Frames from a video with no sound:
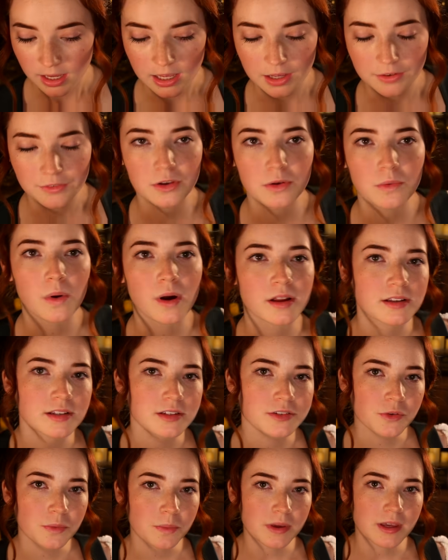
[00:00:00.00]
If you want
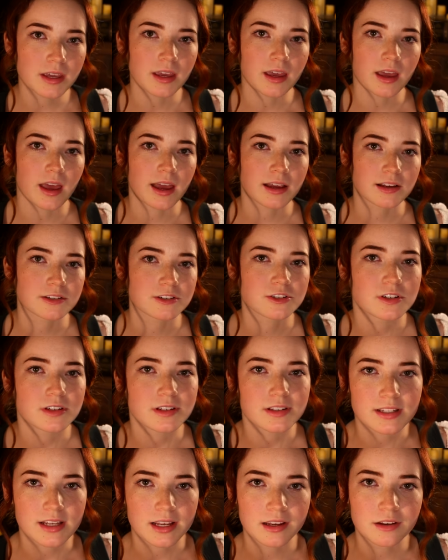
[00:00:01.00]
to be extra
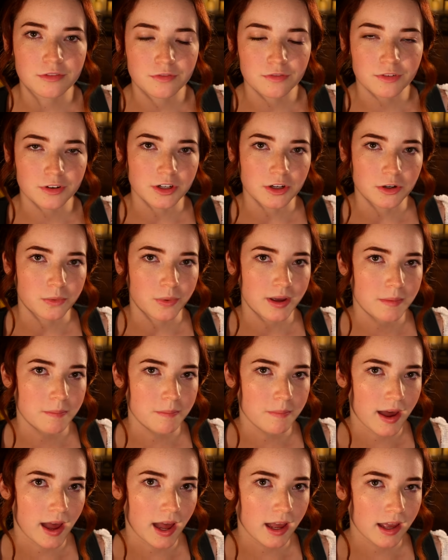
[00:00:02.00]
safe for your way
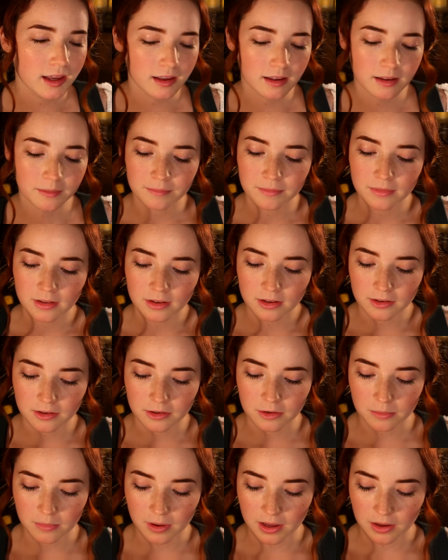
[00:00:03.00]
back,
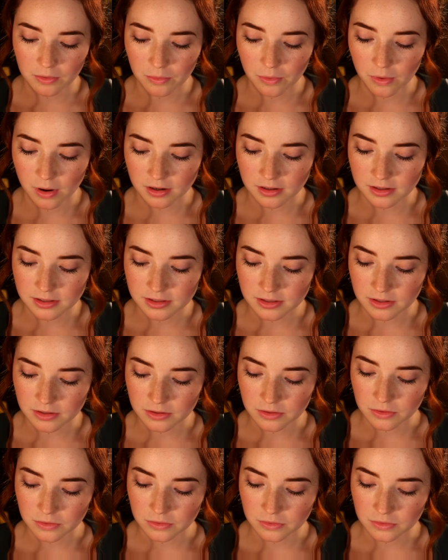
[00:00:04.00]
you might want
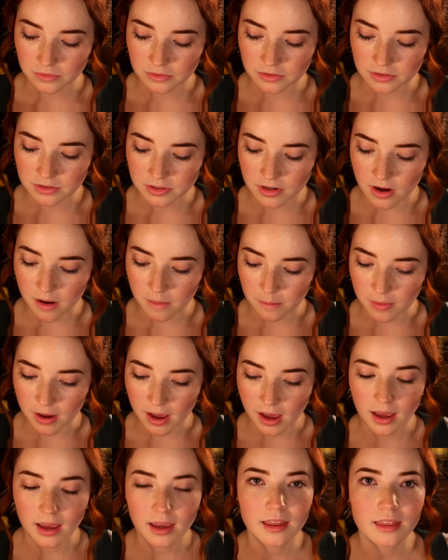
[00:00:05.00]
to stop
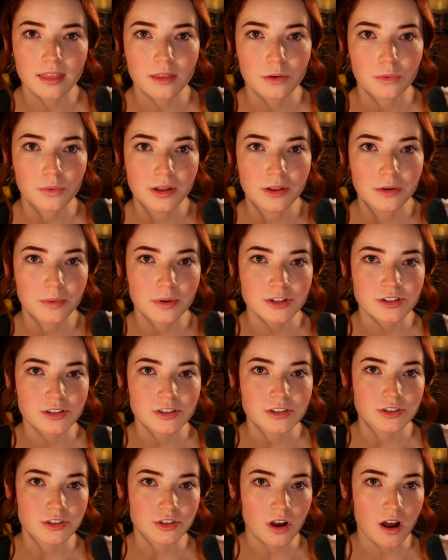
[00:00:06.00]
by the Willow
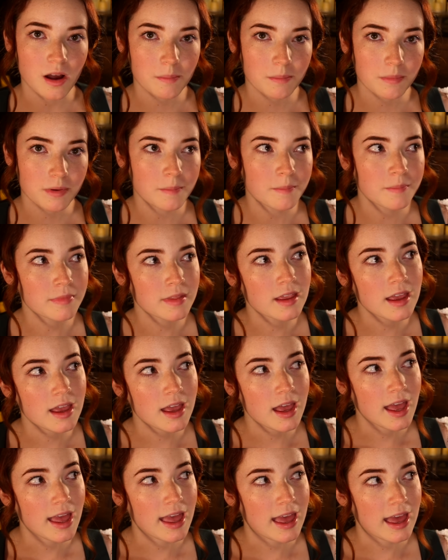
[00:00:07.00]
Witch's shop,
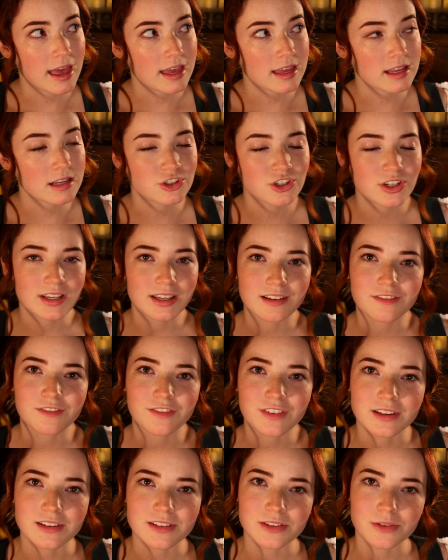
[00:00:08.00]
and she can
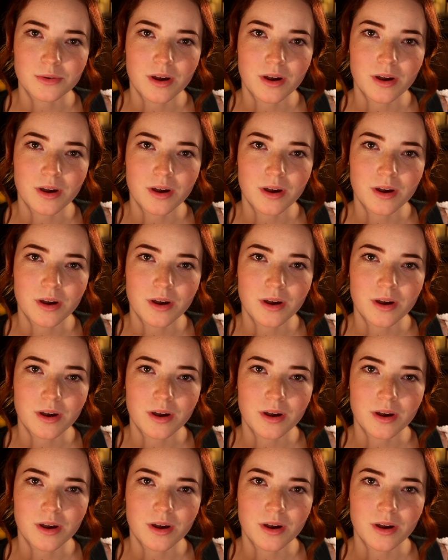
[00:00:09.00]
fix